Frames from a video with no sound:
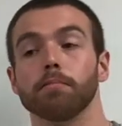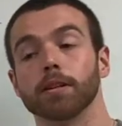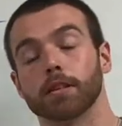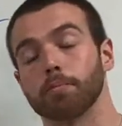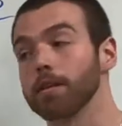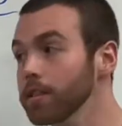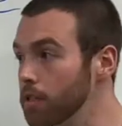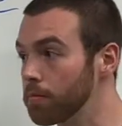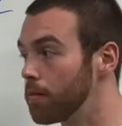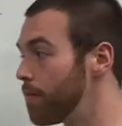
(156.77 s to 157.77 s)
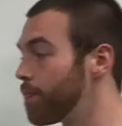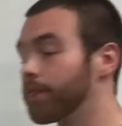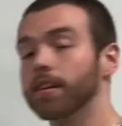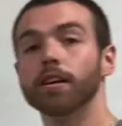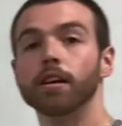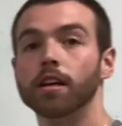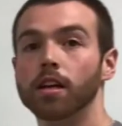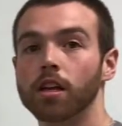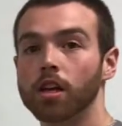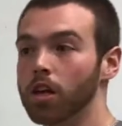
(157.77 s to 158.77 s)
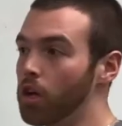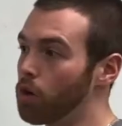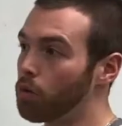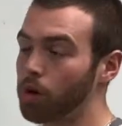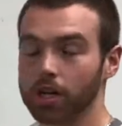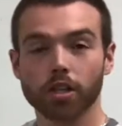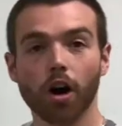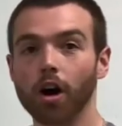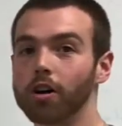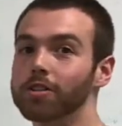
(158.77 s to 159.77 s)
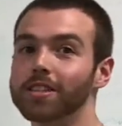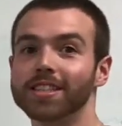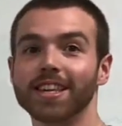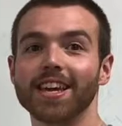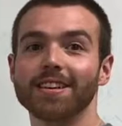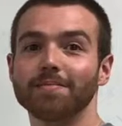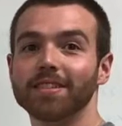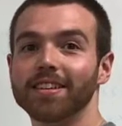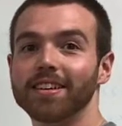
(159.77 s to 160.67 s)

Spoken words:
But the principle works all the same.